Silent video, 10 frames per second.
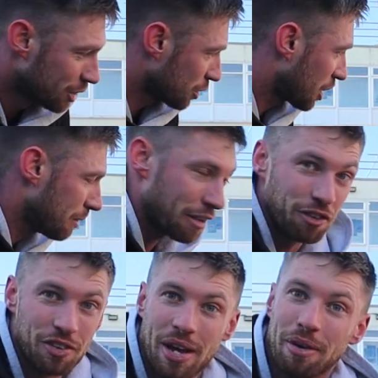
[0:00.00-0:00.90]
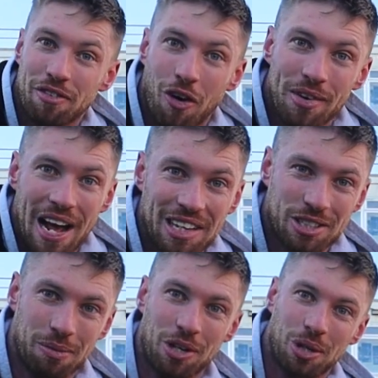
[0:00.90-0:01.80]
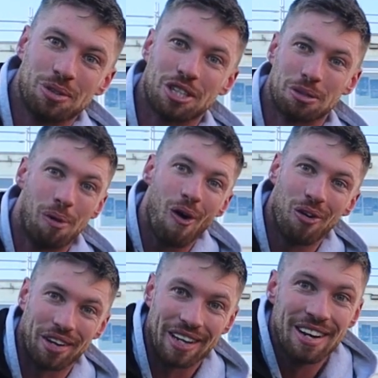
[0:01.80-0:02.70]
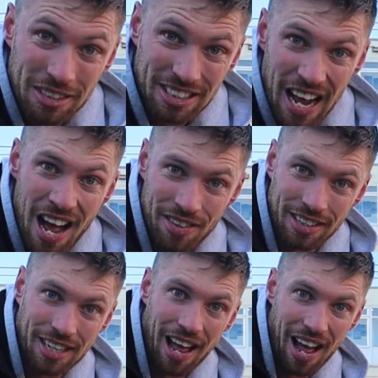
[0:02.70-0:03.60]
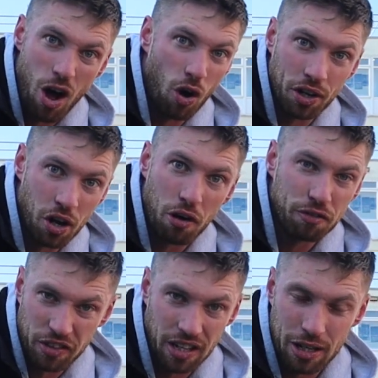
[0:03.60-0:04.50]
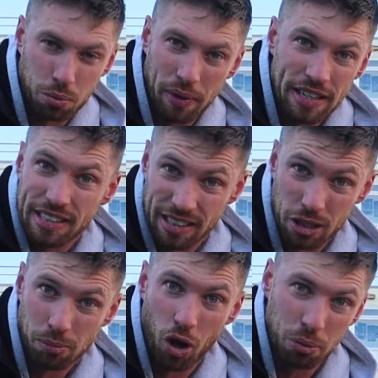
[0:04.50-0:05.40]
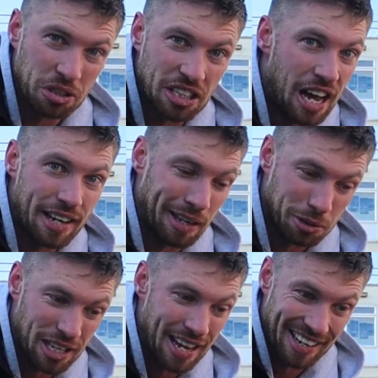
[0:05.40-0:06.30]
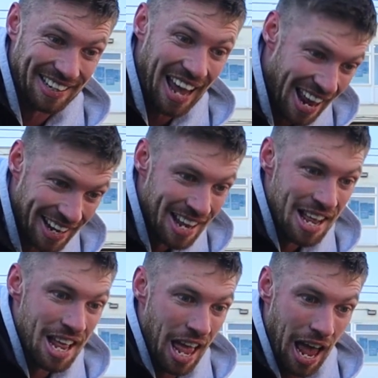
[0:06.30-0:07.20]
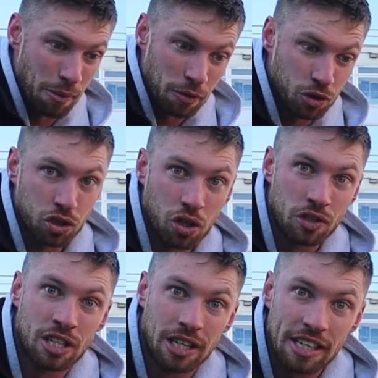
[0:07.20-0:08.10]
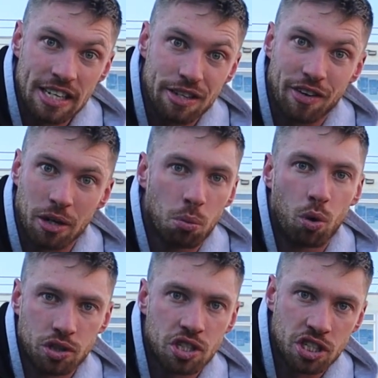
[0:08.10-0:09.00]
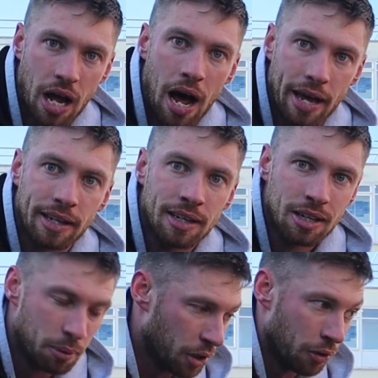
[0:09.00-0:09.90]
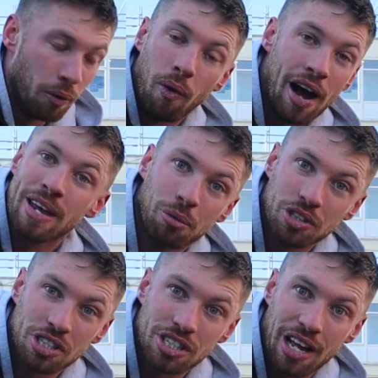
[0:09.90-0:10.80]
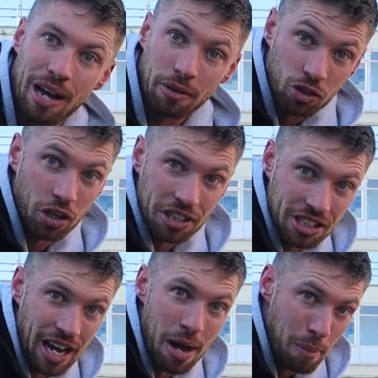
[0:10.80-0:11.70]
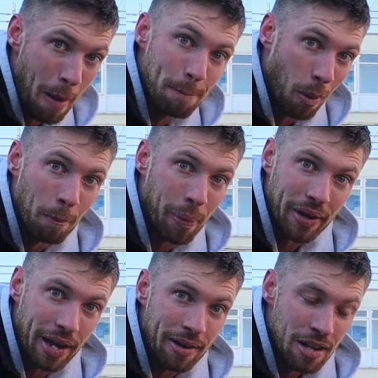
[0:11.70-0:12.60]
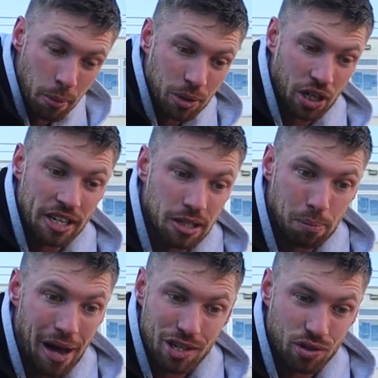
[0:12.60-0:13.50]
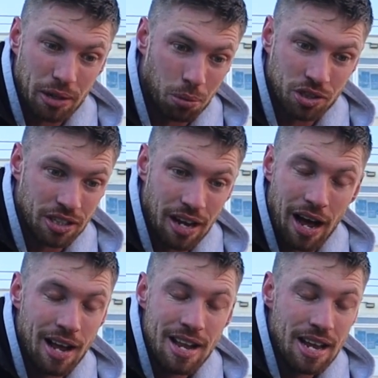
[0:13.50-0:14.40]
So it's going to be a fun day. We've already had some issues this morning. We've been starting this car on and off for the last week. This morning we started it, we started it again, and we've just gone to leave and it wasn't starting. We don't know why it wasn't starting. We got it started by bumping it. We changed the battery, it wasn't that.